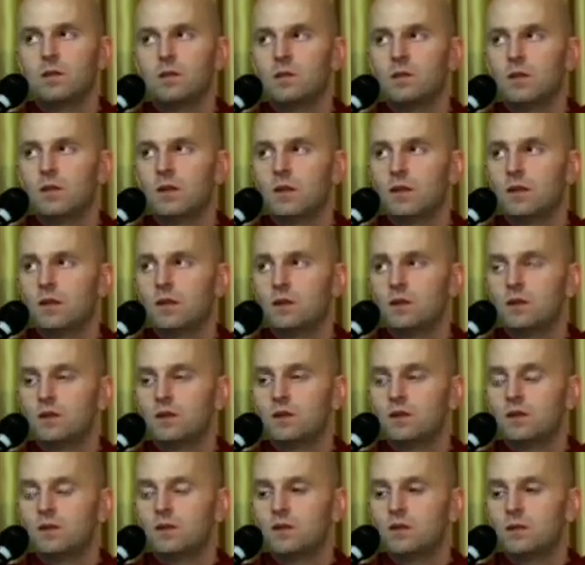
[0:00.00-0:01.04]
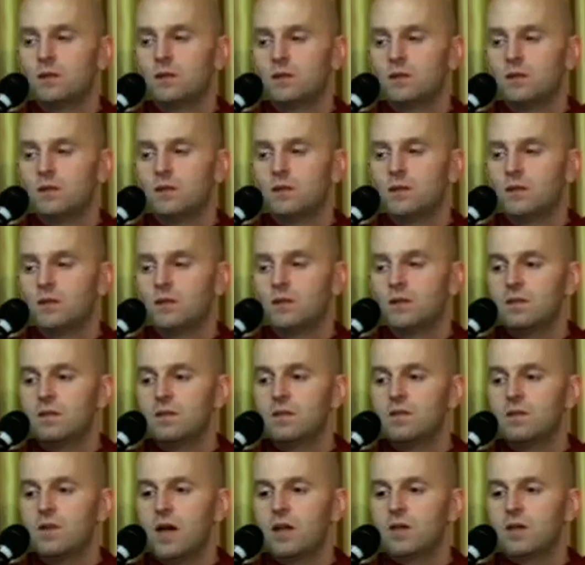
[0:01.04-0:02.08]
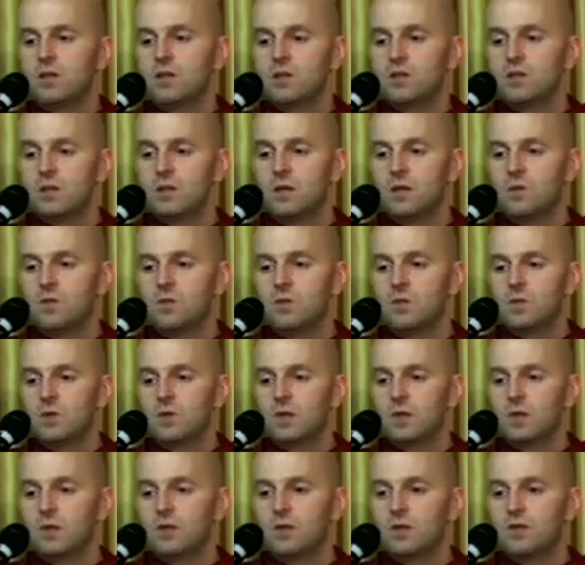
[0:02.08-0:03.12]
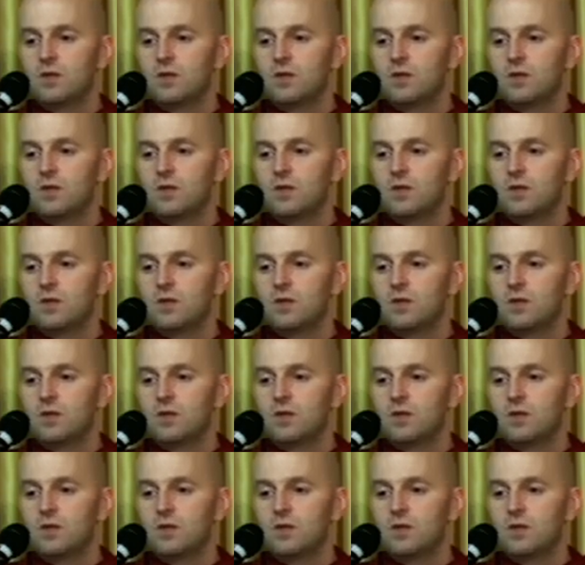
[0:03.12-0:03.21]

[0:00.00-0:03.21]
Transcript: okay, these actions that I'm doing,